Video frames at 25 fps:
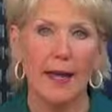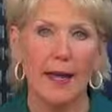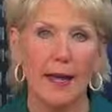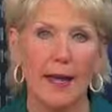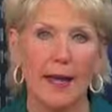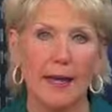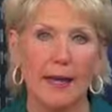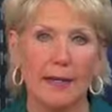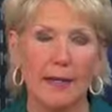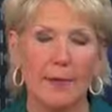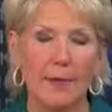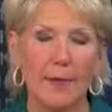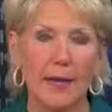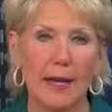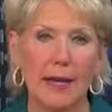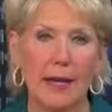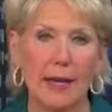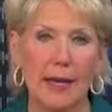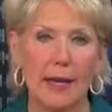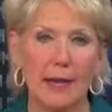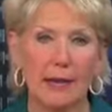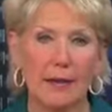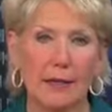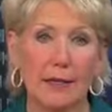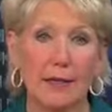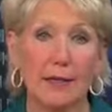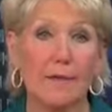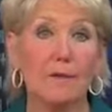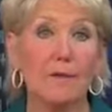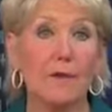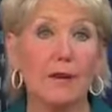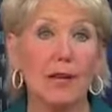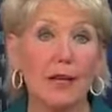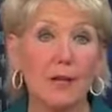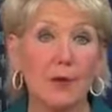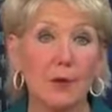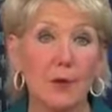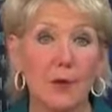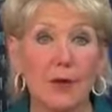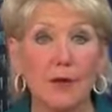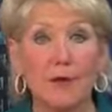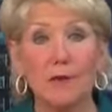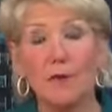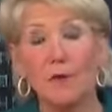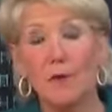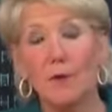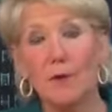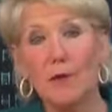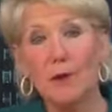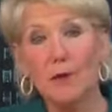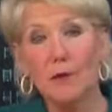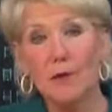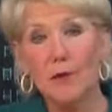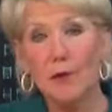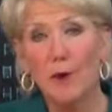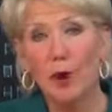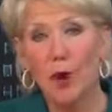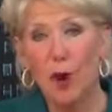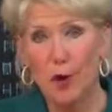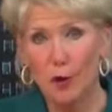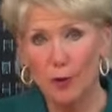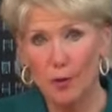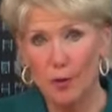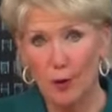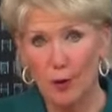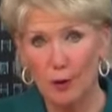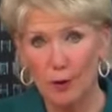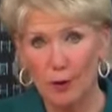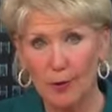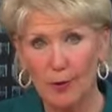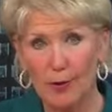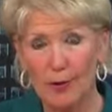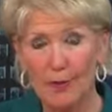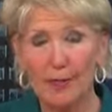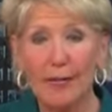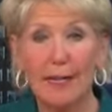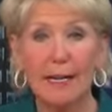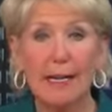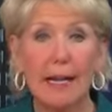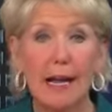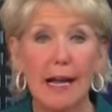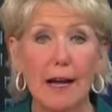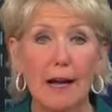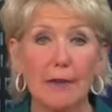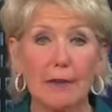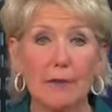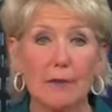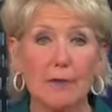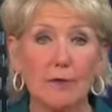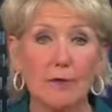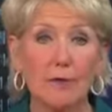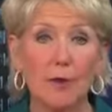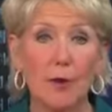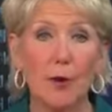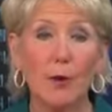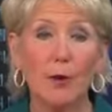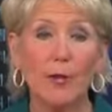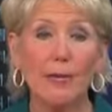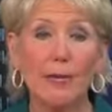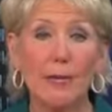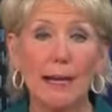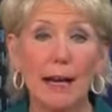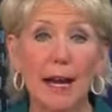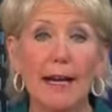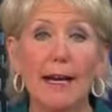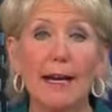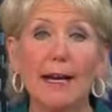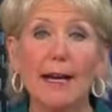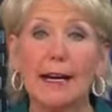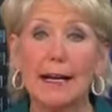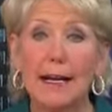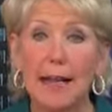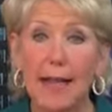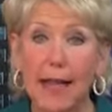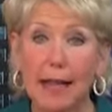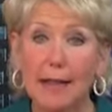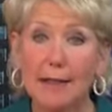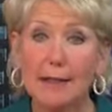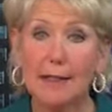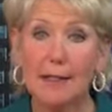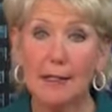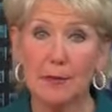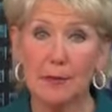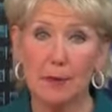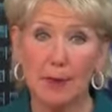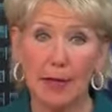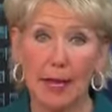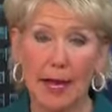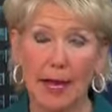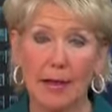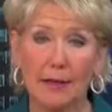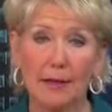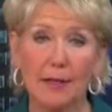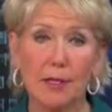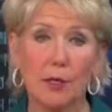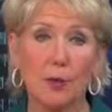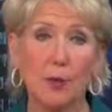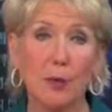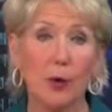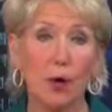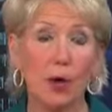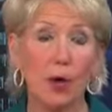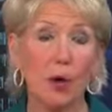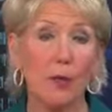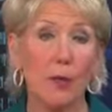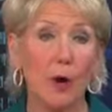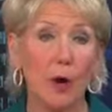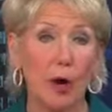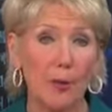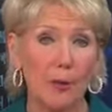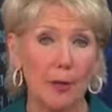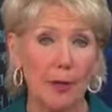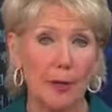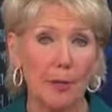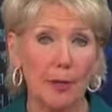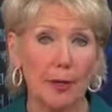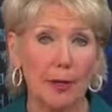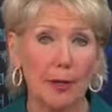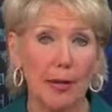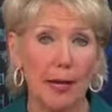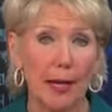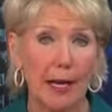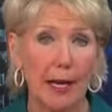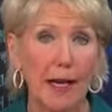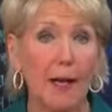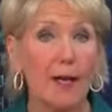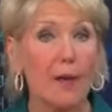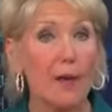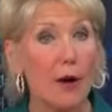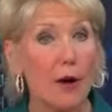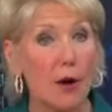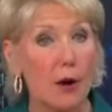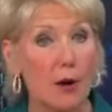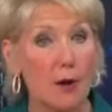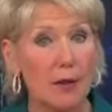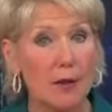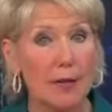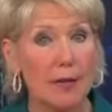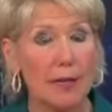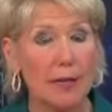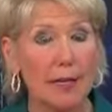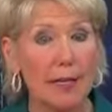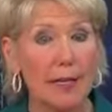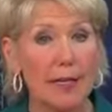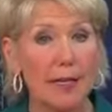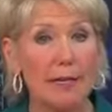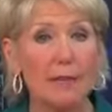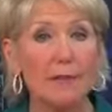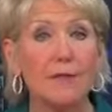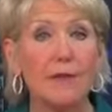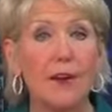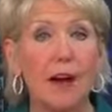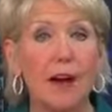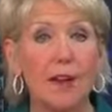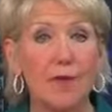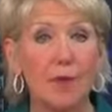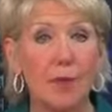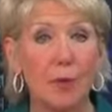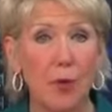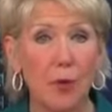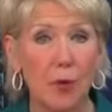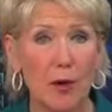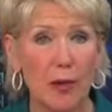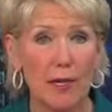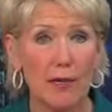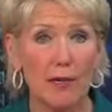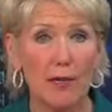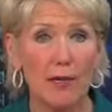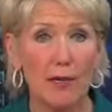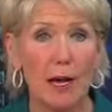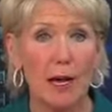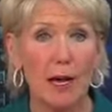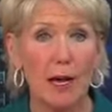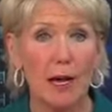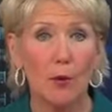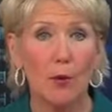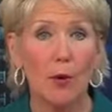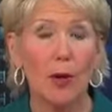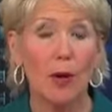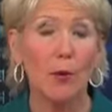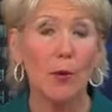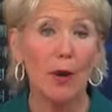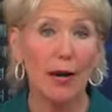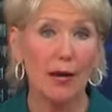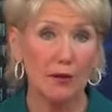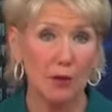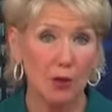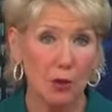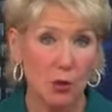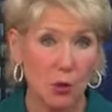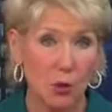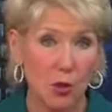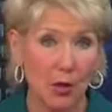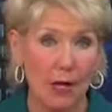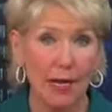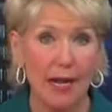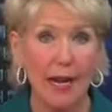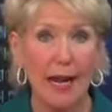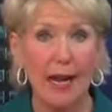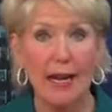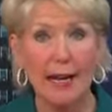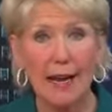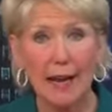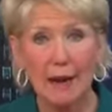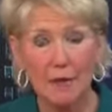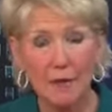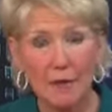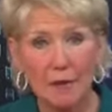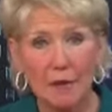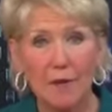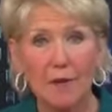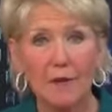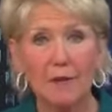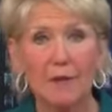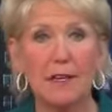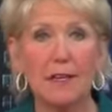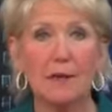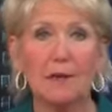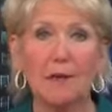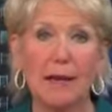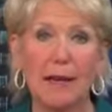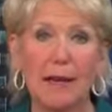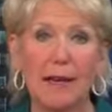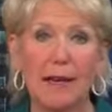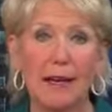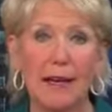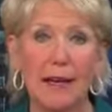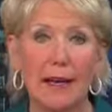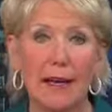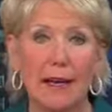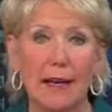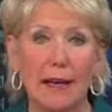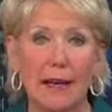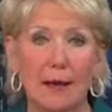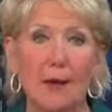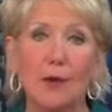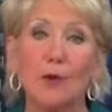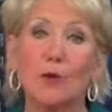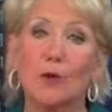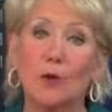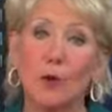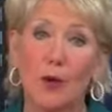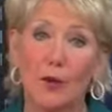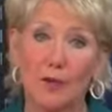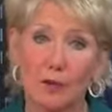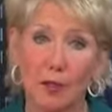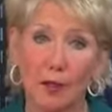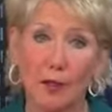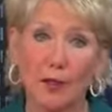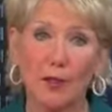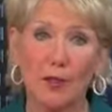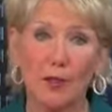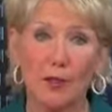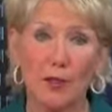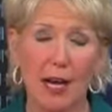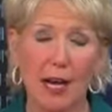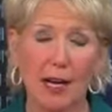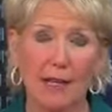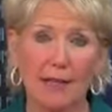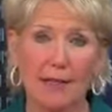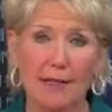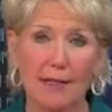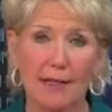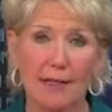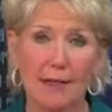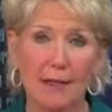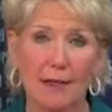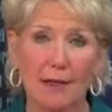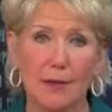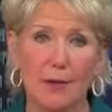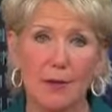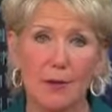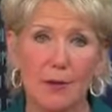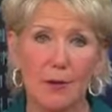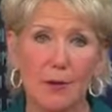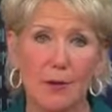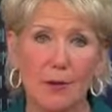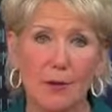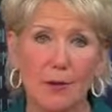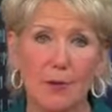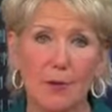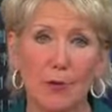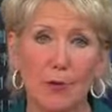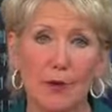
It is being hailed as a victory for Milford homeowners. City Council voted tonight against plans to put an apartment building in the heart of the city's five points, where routes 28 and 50 meet. Local 12's Curtis Jackson is in the newsroom